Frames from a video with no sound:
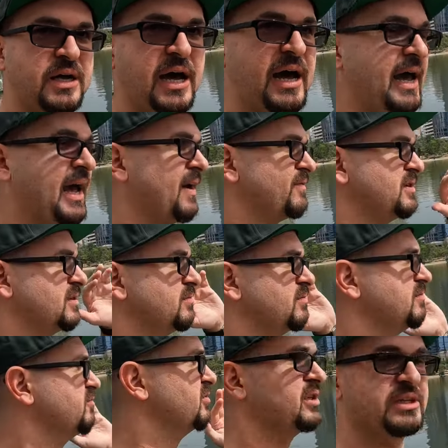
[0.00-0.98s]
I haven't
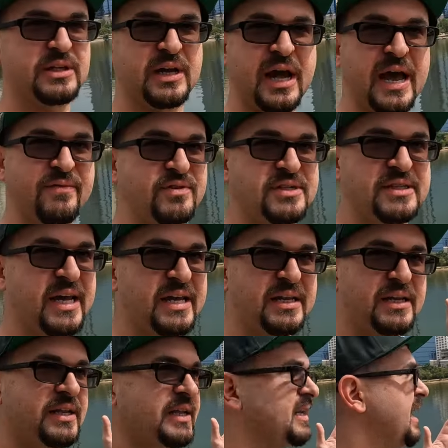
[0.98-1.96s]
really, I haven't
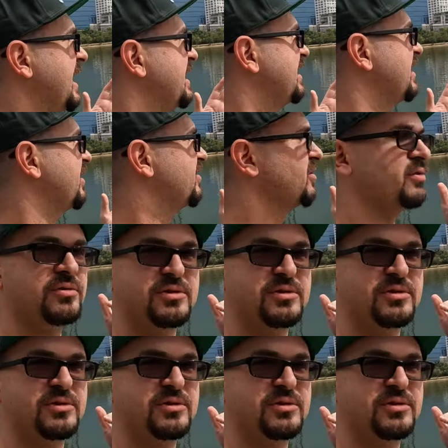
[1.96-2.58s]
dated in any other